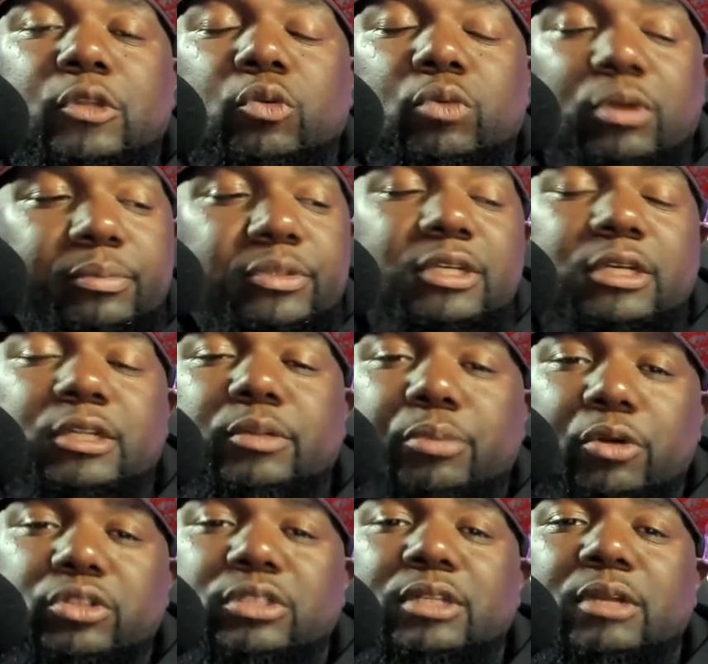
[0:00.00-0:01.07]
a particular
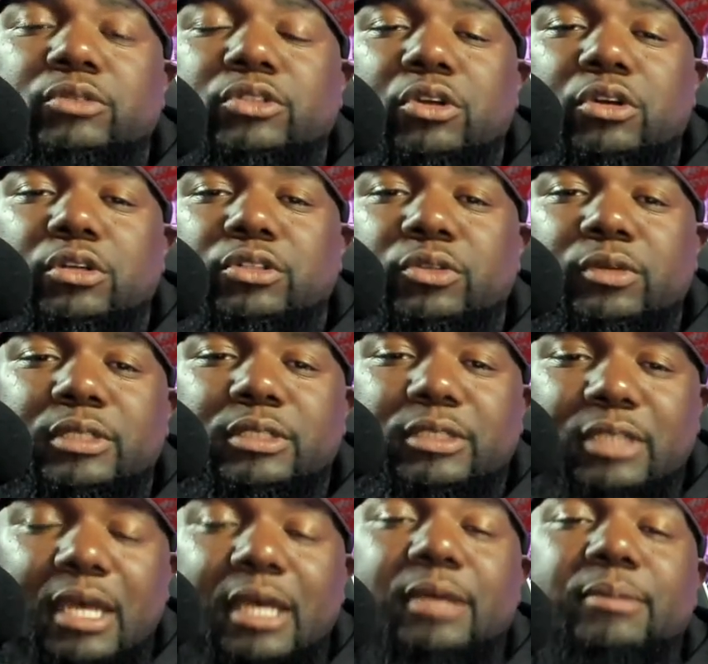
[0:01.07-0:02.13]
person I was talking to at the
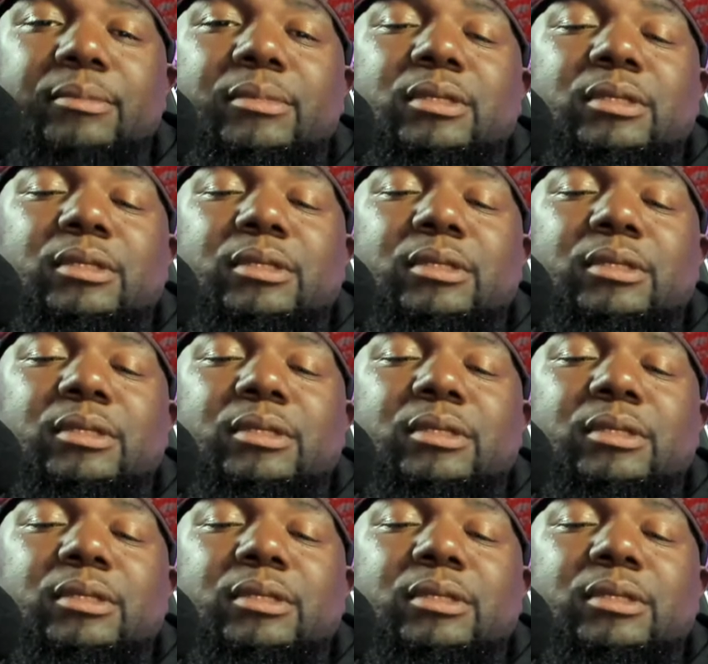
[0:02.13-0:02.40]
time.